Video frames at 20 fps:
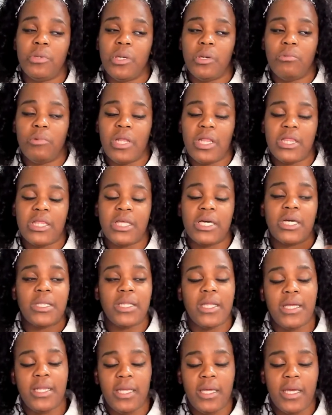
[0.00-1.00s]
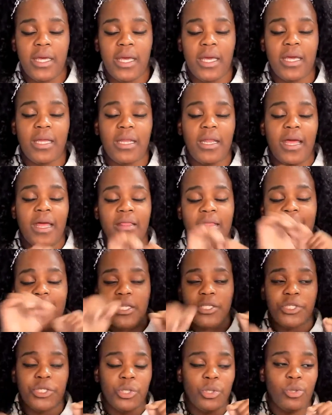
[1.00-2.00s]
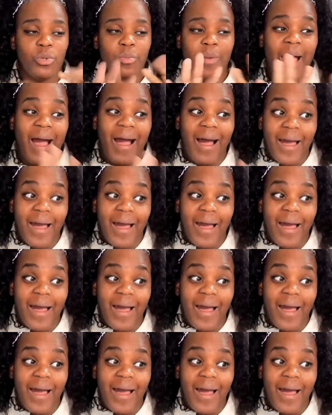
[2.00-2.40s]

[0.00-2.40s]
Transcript: it with the cleaning kit and that tube.